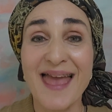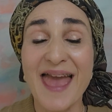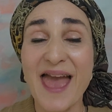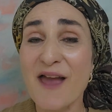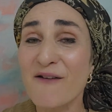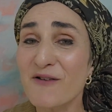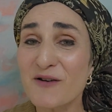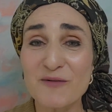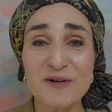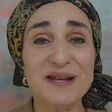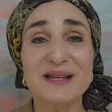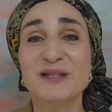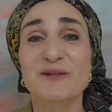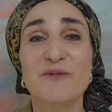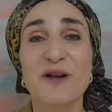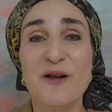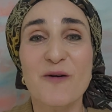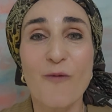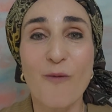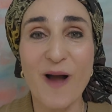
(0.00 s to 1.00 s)
everyone is
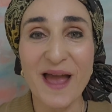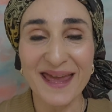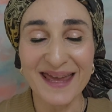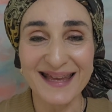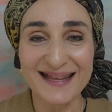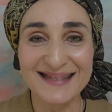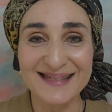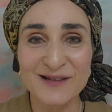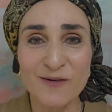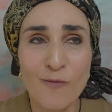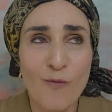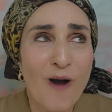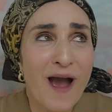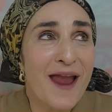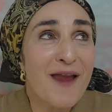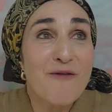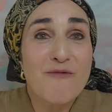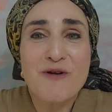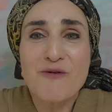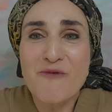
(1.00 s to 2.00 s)
wearing white. Why
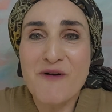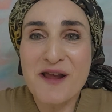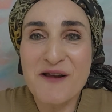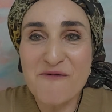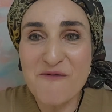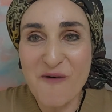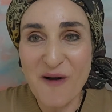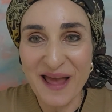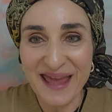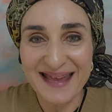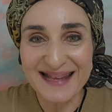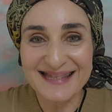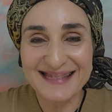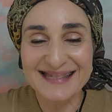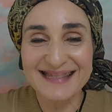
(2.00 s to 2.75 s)
are we wearing white?